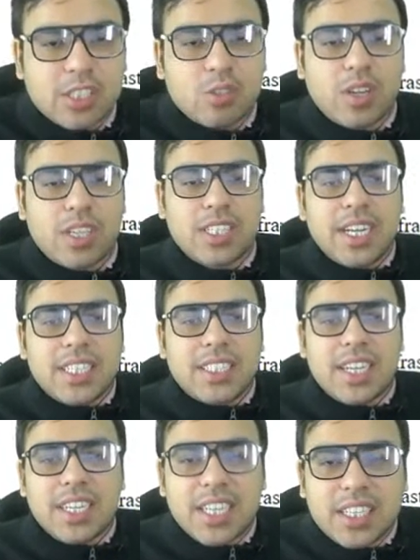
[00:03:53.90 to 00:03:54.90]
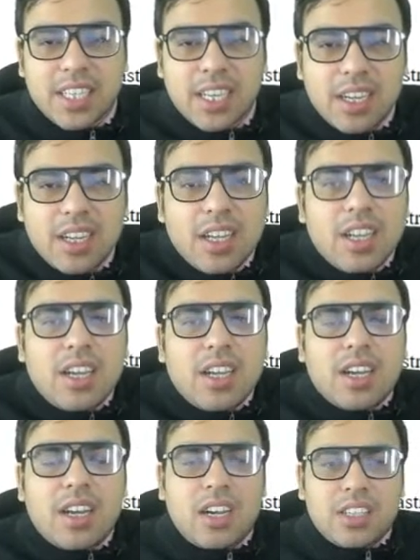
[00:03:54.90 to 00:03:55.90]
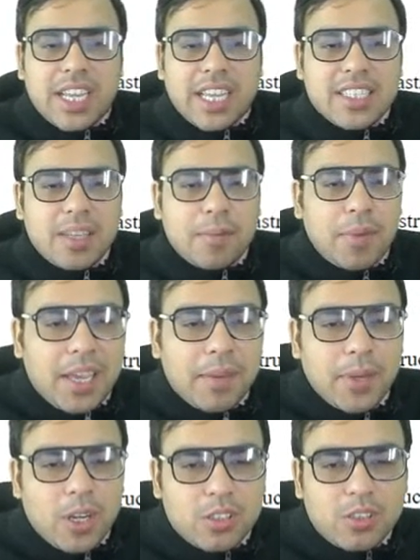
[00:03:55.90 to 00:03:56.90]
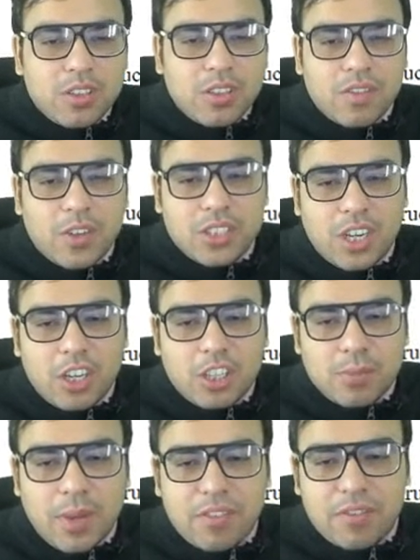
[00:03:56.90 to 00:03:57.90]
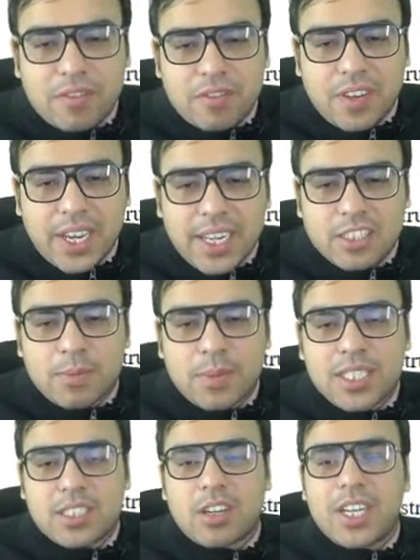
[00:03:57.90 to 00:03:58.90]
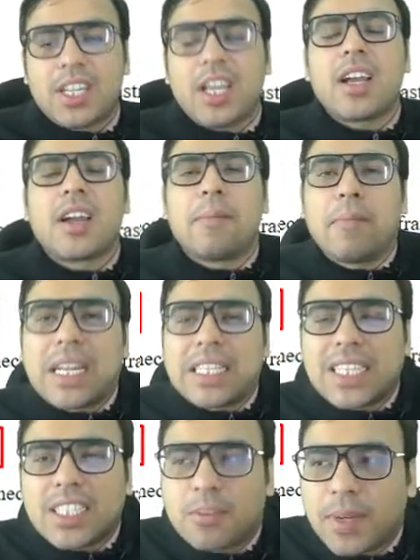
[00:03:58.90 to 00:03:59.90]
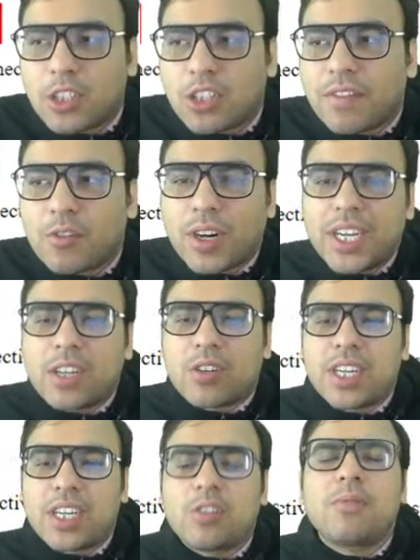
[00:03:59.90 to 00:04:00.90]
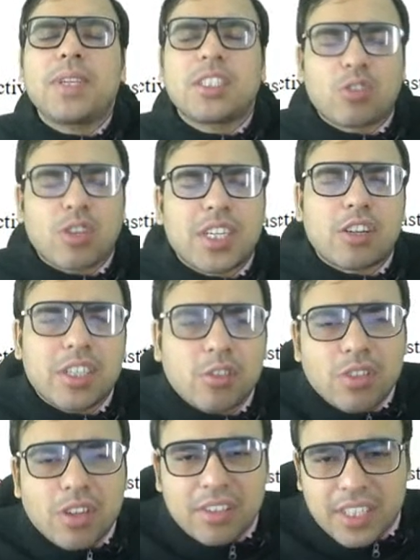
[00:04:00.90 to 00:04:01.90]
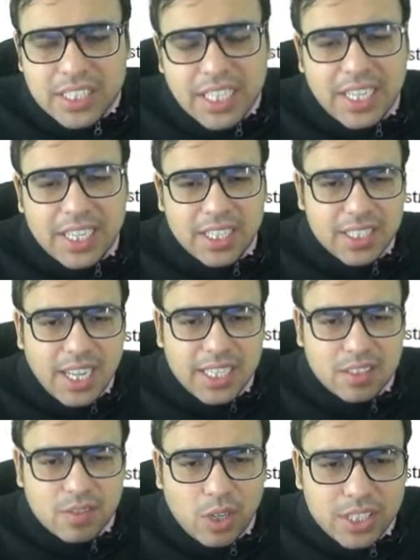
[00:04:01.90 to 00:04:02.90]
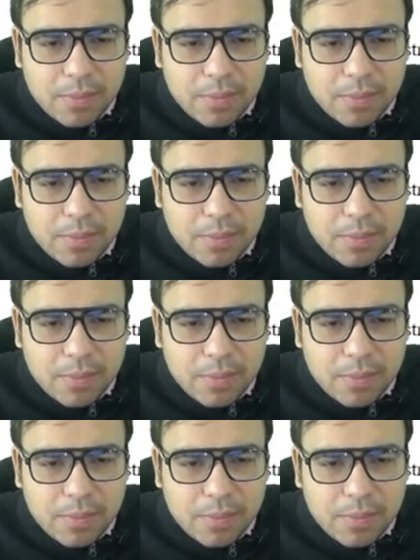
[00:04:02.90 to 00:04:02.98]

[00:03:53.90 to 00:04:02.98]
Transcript: question. It is written in the, you can say PIB also, was announced by finance minister in the budget speech of 2022, means 2022-23. That is what it